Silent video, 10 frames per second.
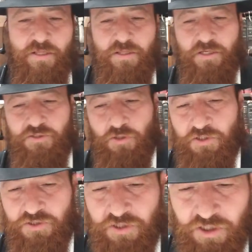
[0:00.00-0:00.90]
and they
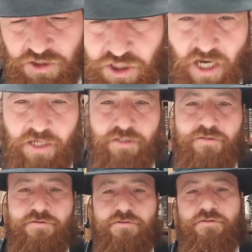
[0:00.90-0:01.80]
start seeing
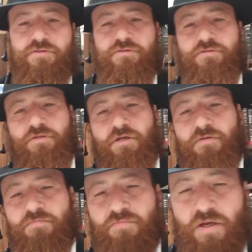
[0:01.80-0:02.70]
giants
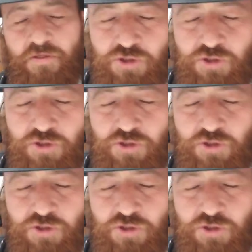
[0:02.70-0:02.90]
and